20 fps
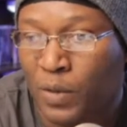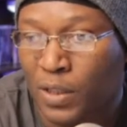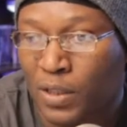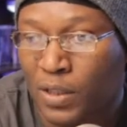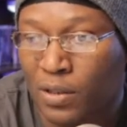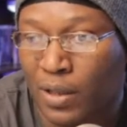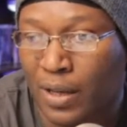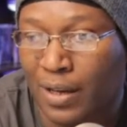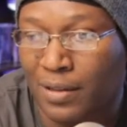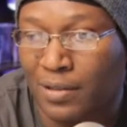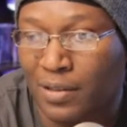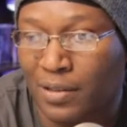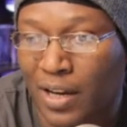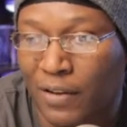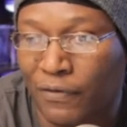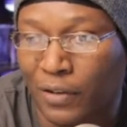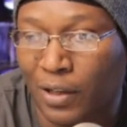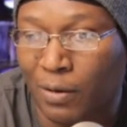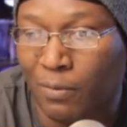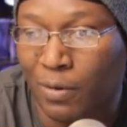So that's
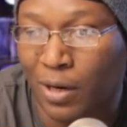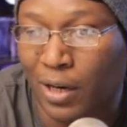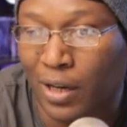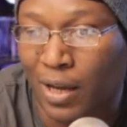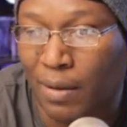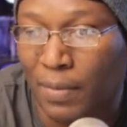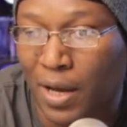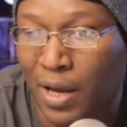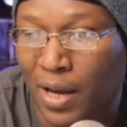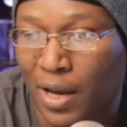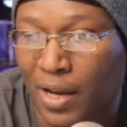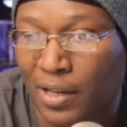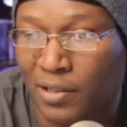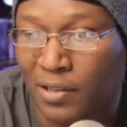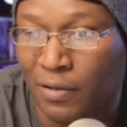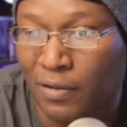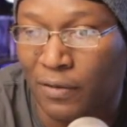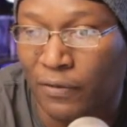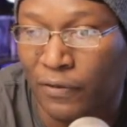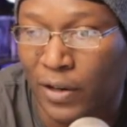definitely what I got my
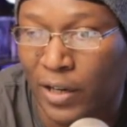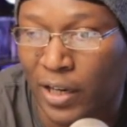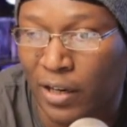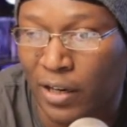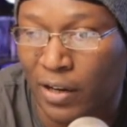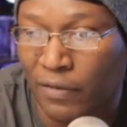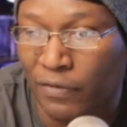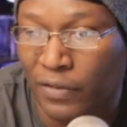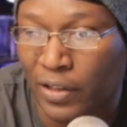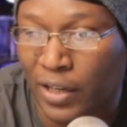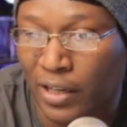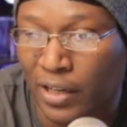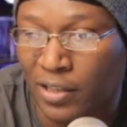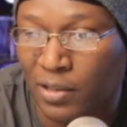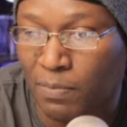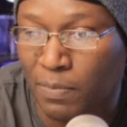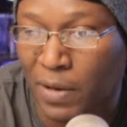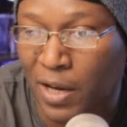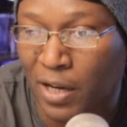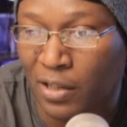eyes on. Funny enough, the
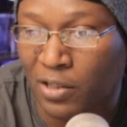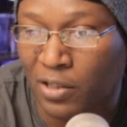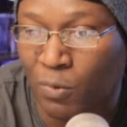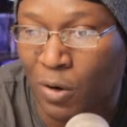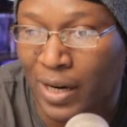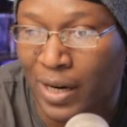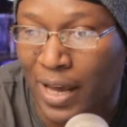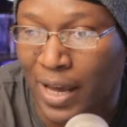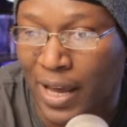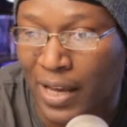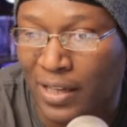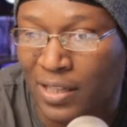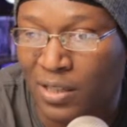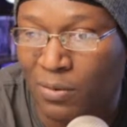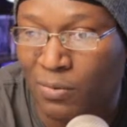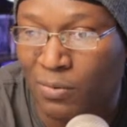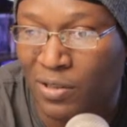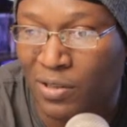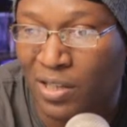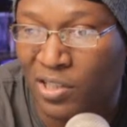Xbox One
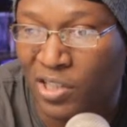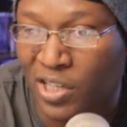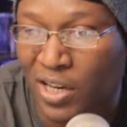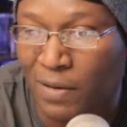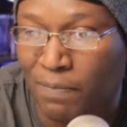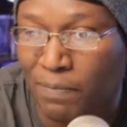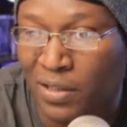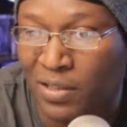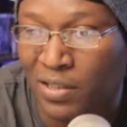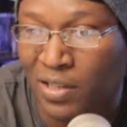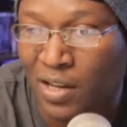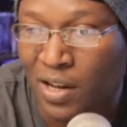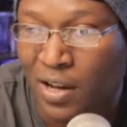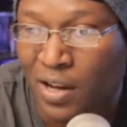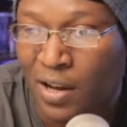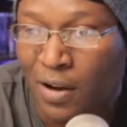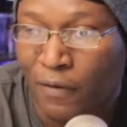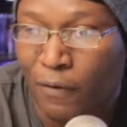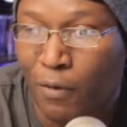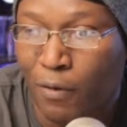S was the cheapest
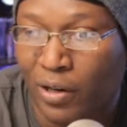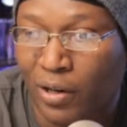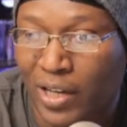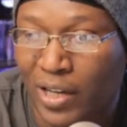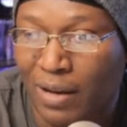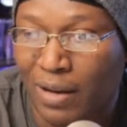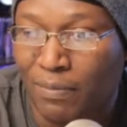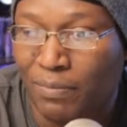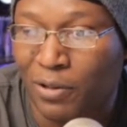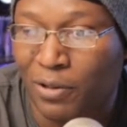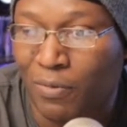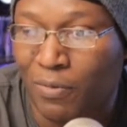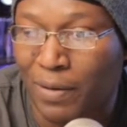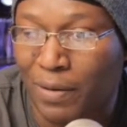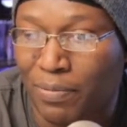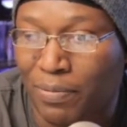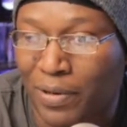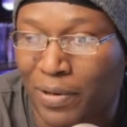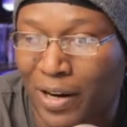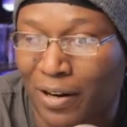4K
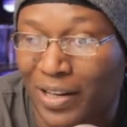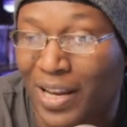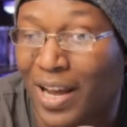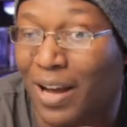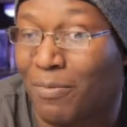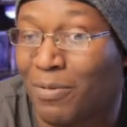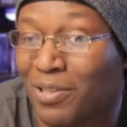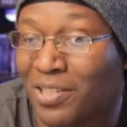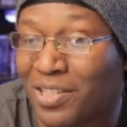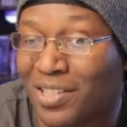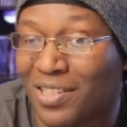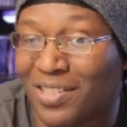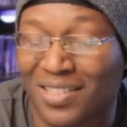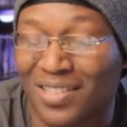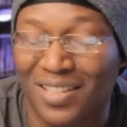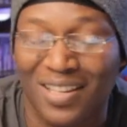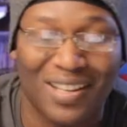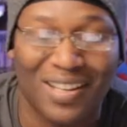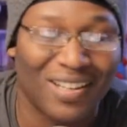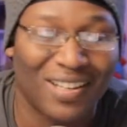Blu-ray player. Yeah, which
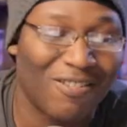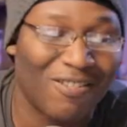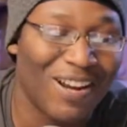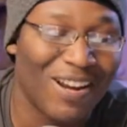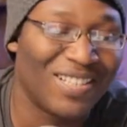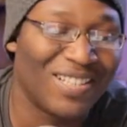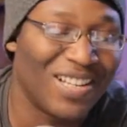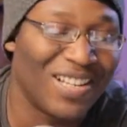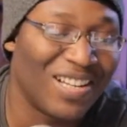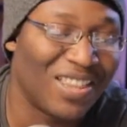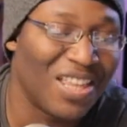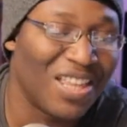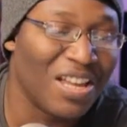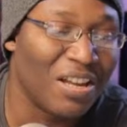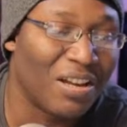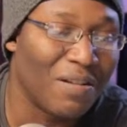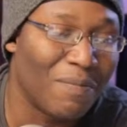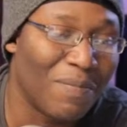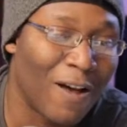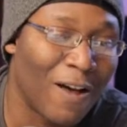is crazy to
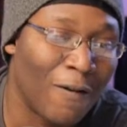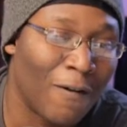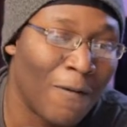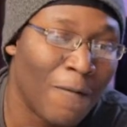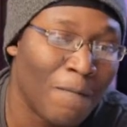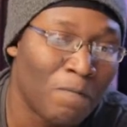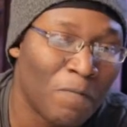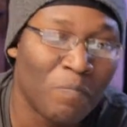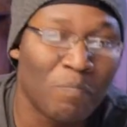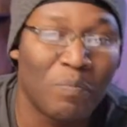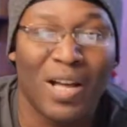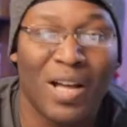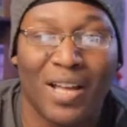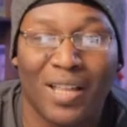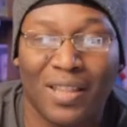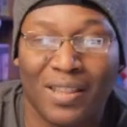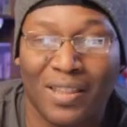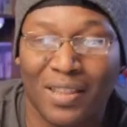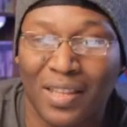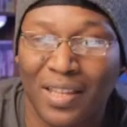think about.
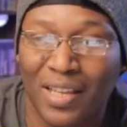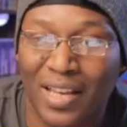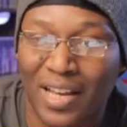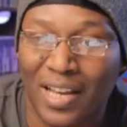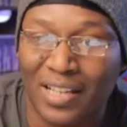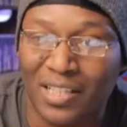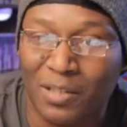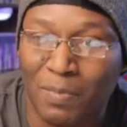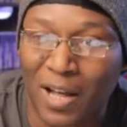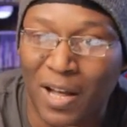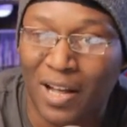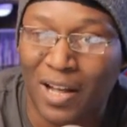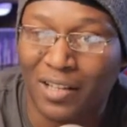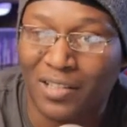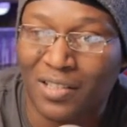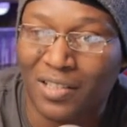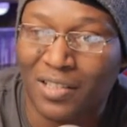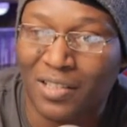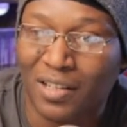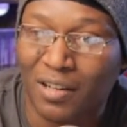But the
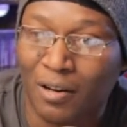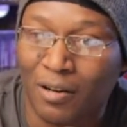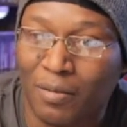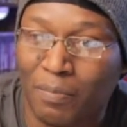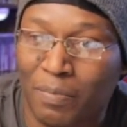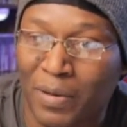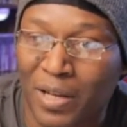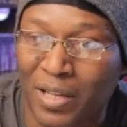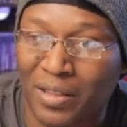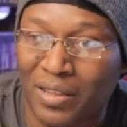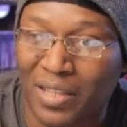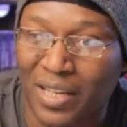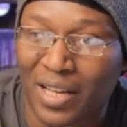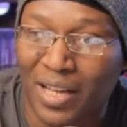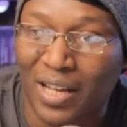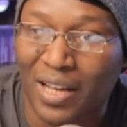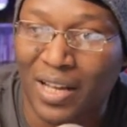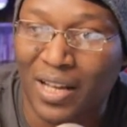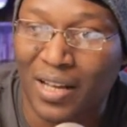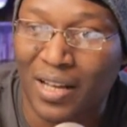Xbox or but
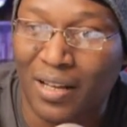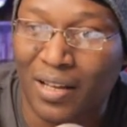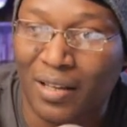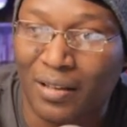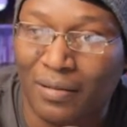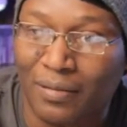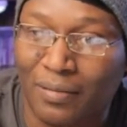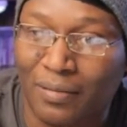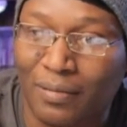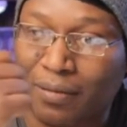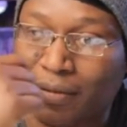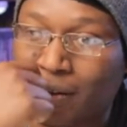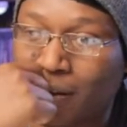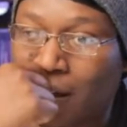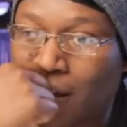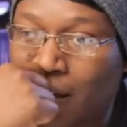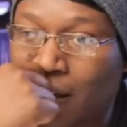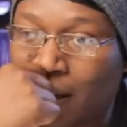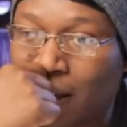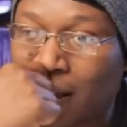the uh
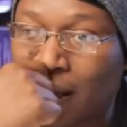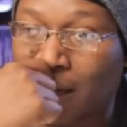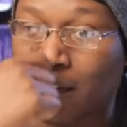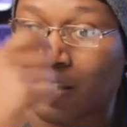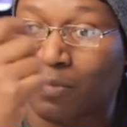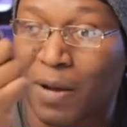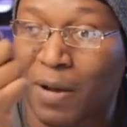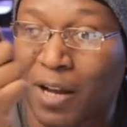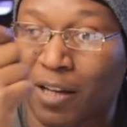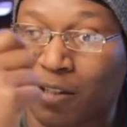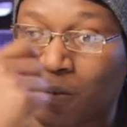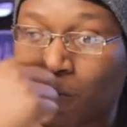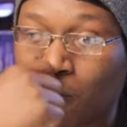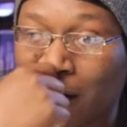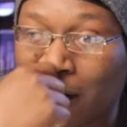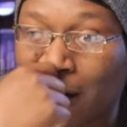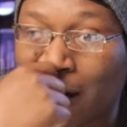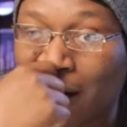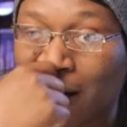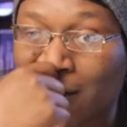the the Xbox
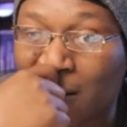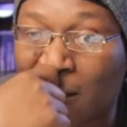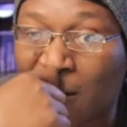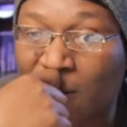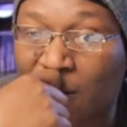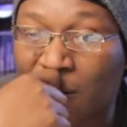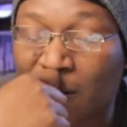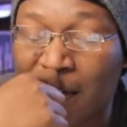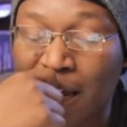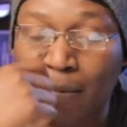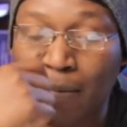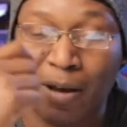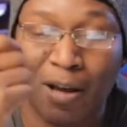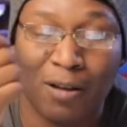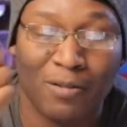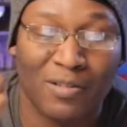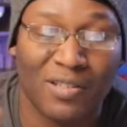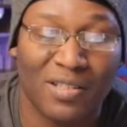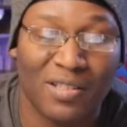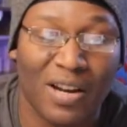One S also came
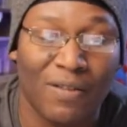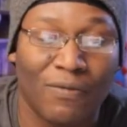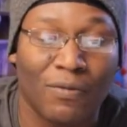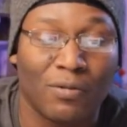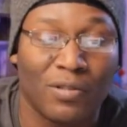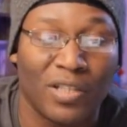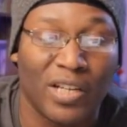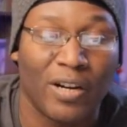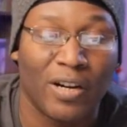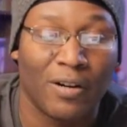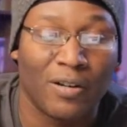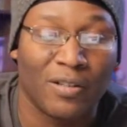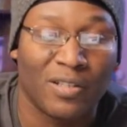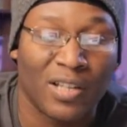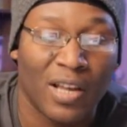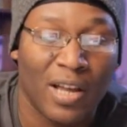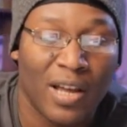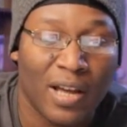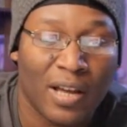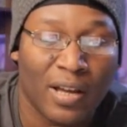out several
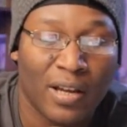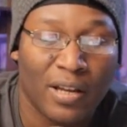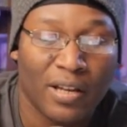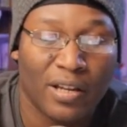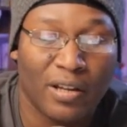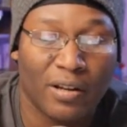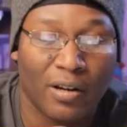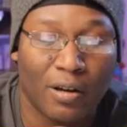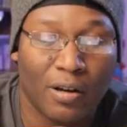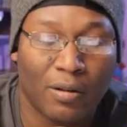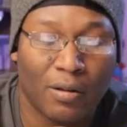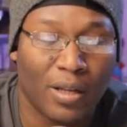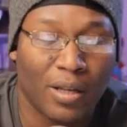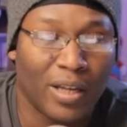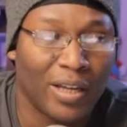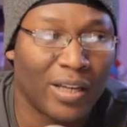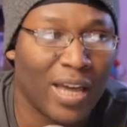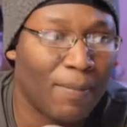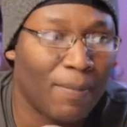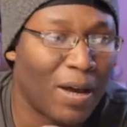years, you know,
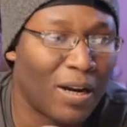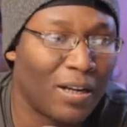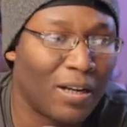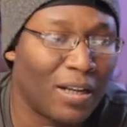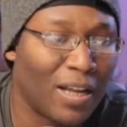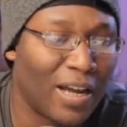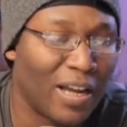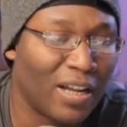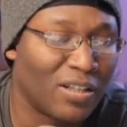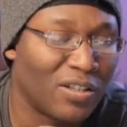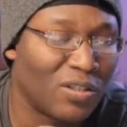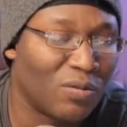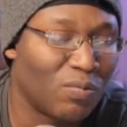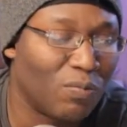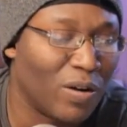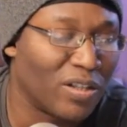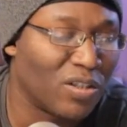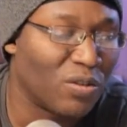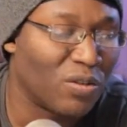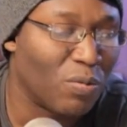it came out in like
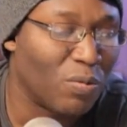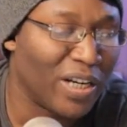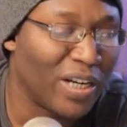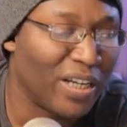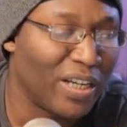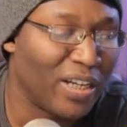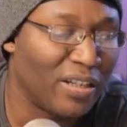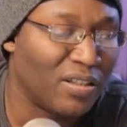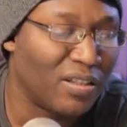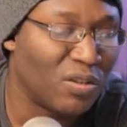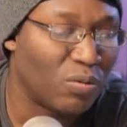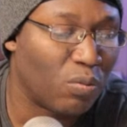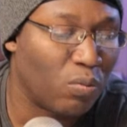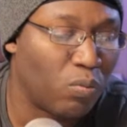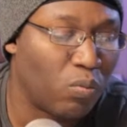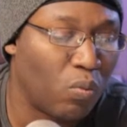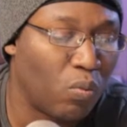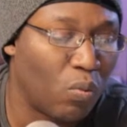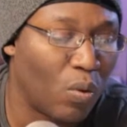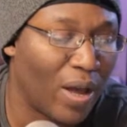what 2020
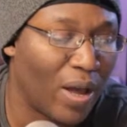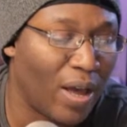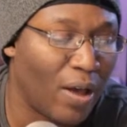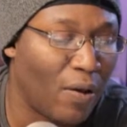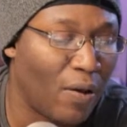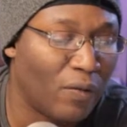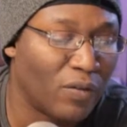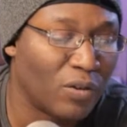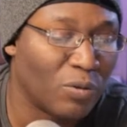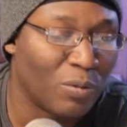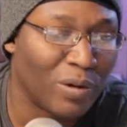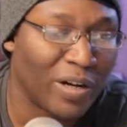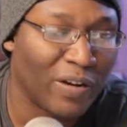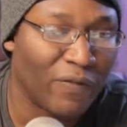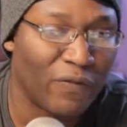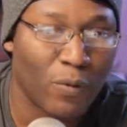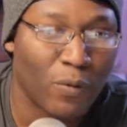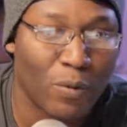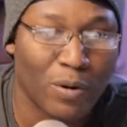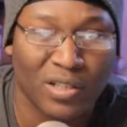2012,
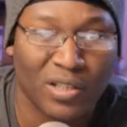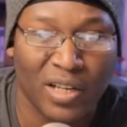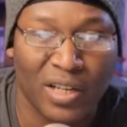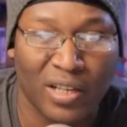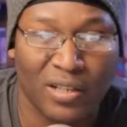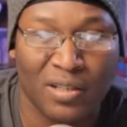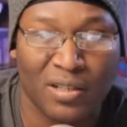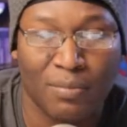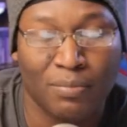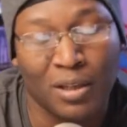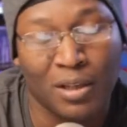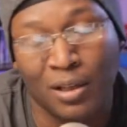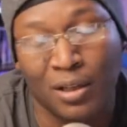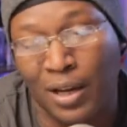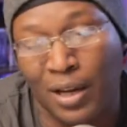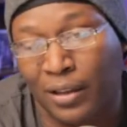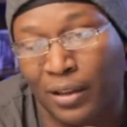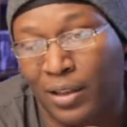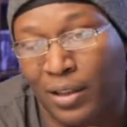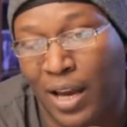2014, something
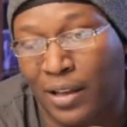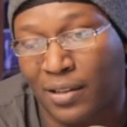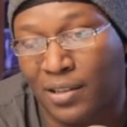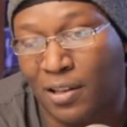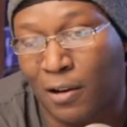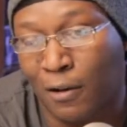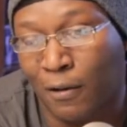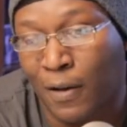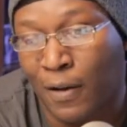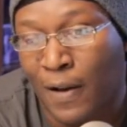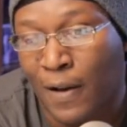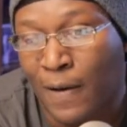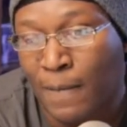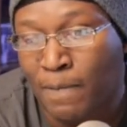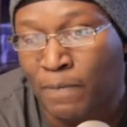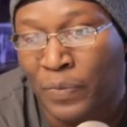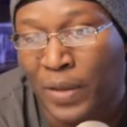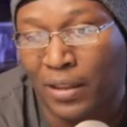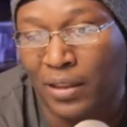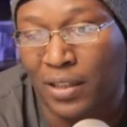like that. So
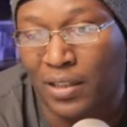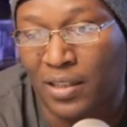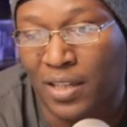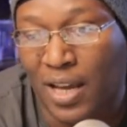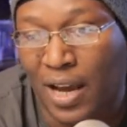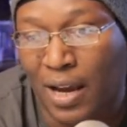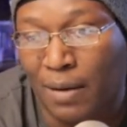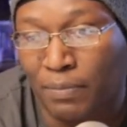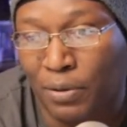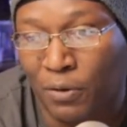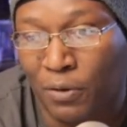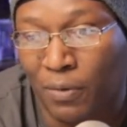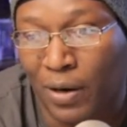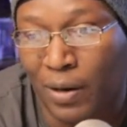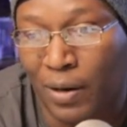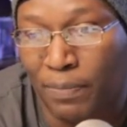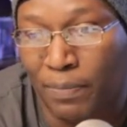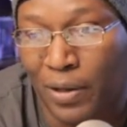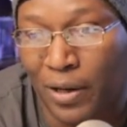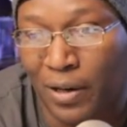at the time, Blu
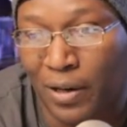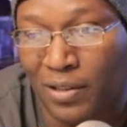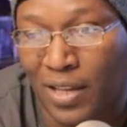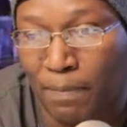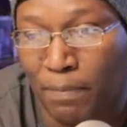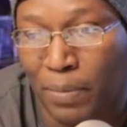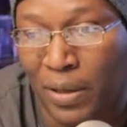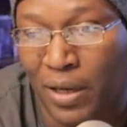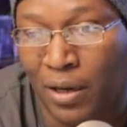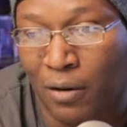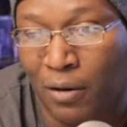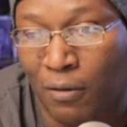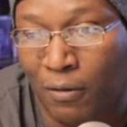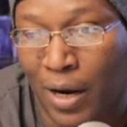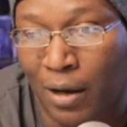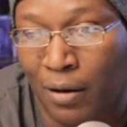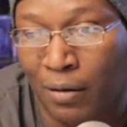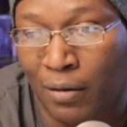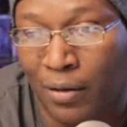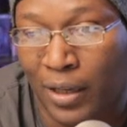ray players had been
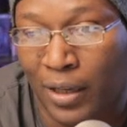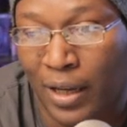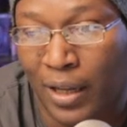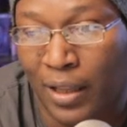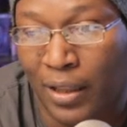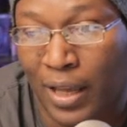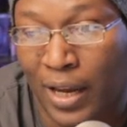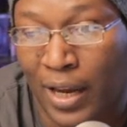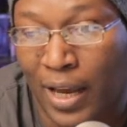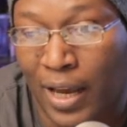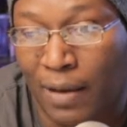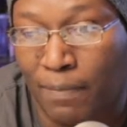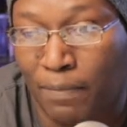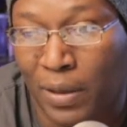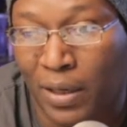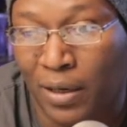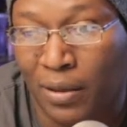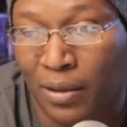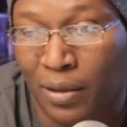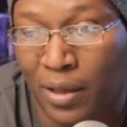around and they had
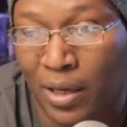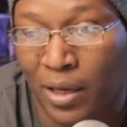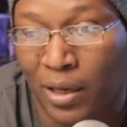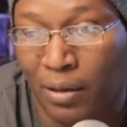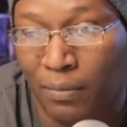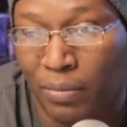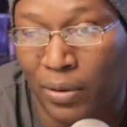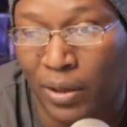been a thing.